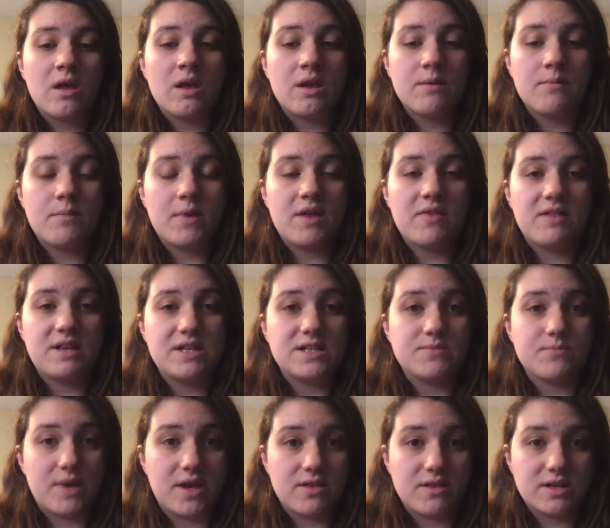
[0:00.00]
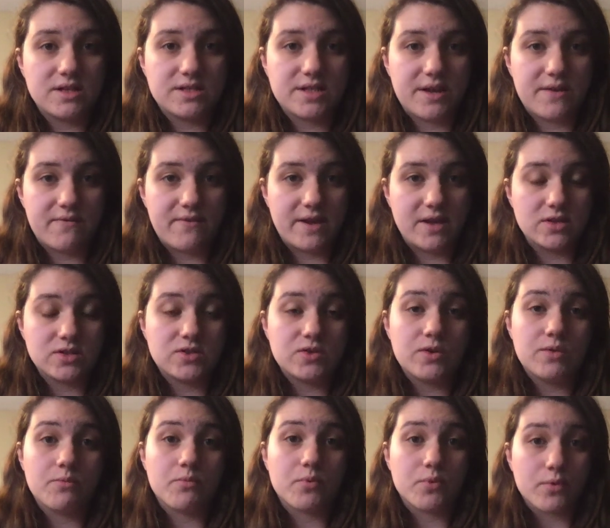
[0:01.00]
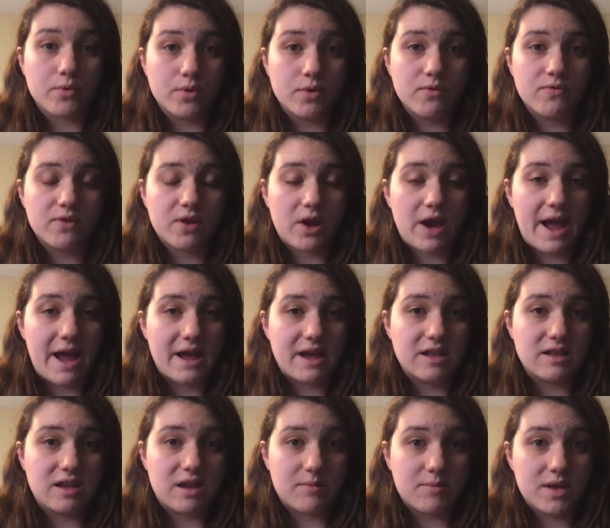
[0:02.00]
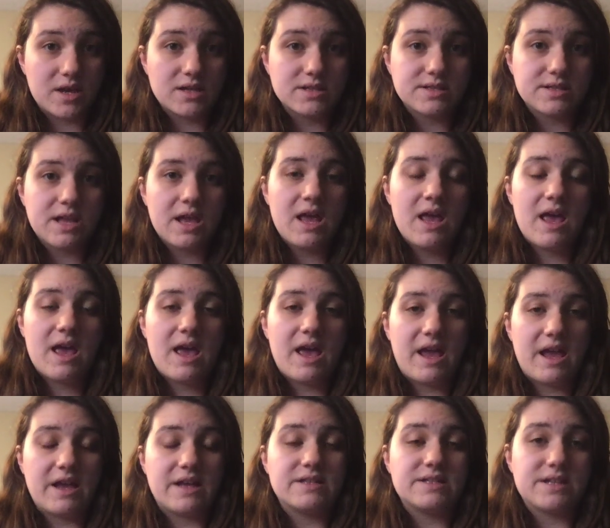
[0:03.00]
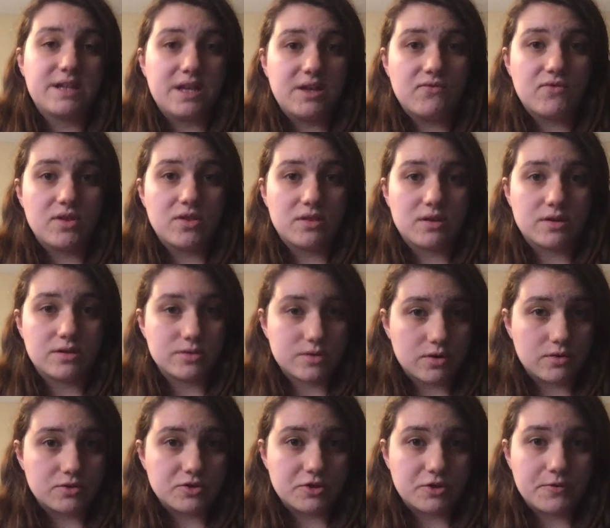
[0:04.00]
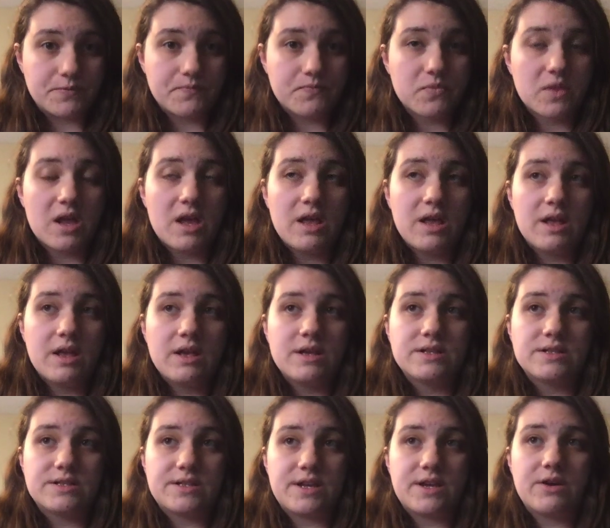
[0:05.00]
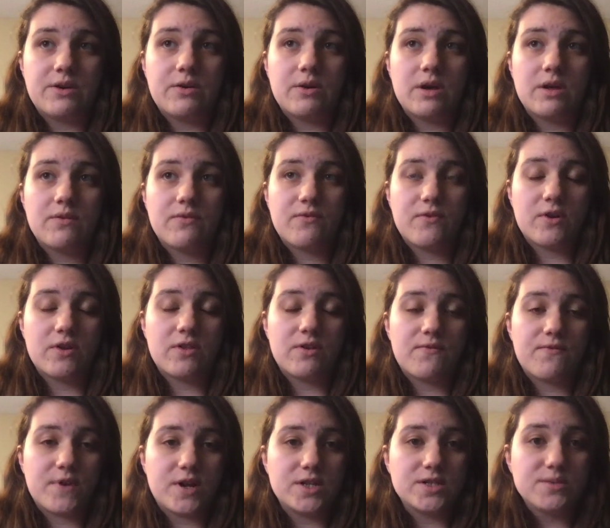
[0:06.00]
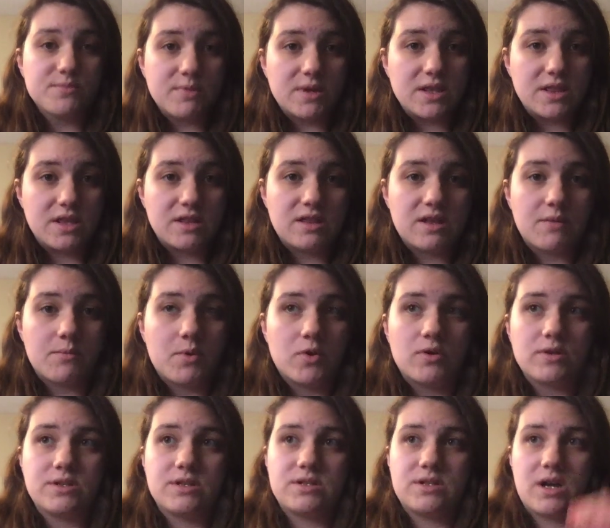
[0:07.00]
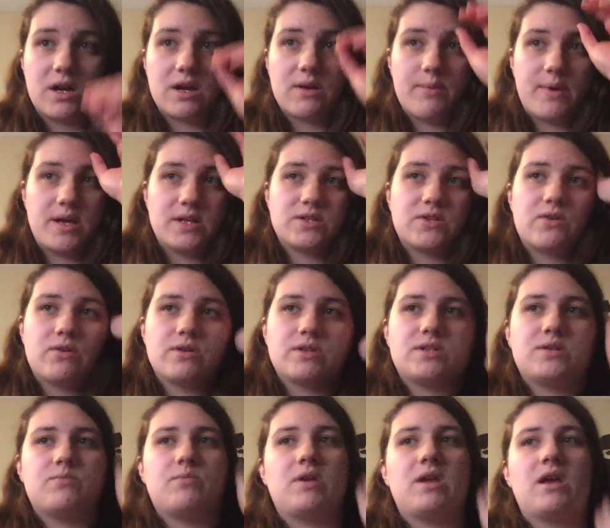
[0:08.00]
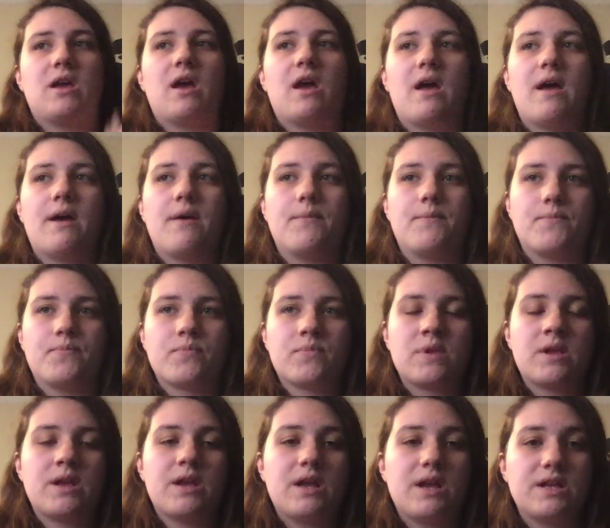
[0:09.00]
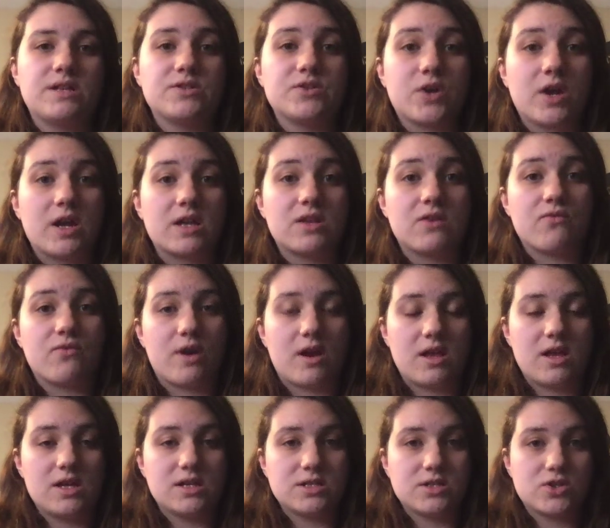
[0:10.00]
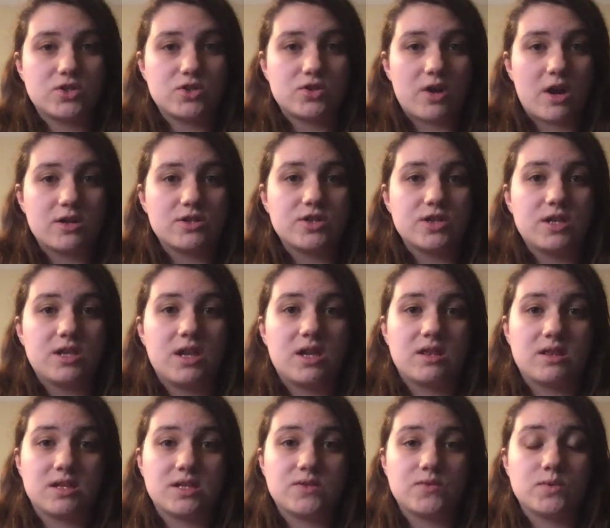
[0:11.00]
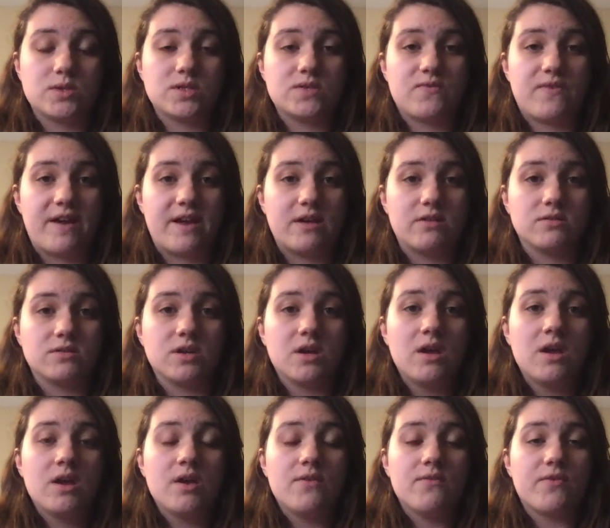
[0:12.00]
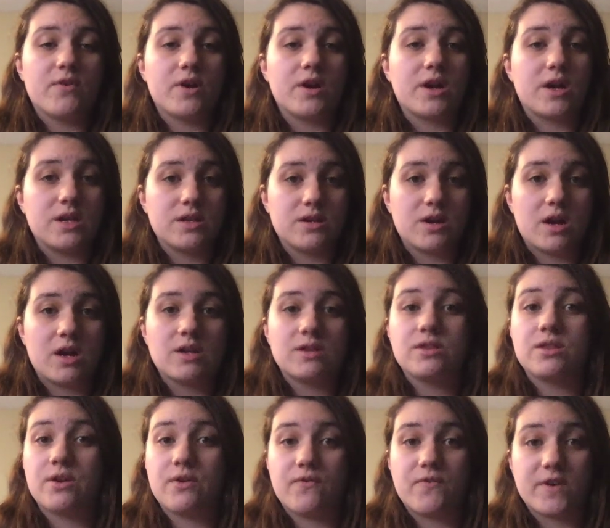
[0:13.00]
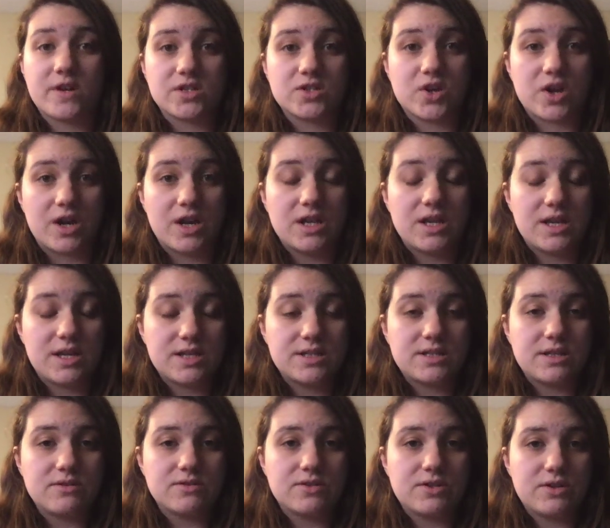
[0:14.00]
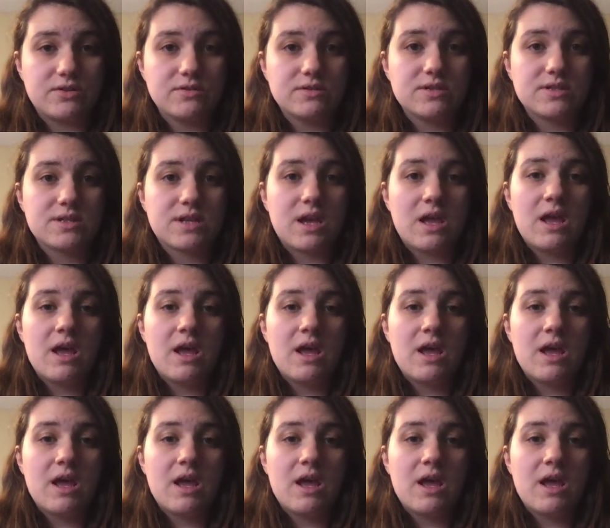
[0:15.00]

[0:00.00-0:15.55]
But these methods have found to improve their academics and even their social. So for the first method that I'm going to talk about is going to be interactive writing instruction, and this was found for kindergarten through first grade ESL students.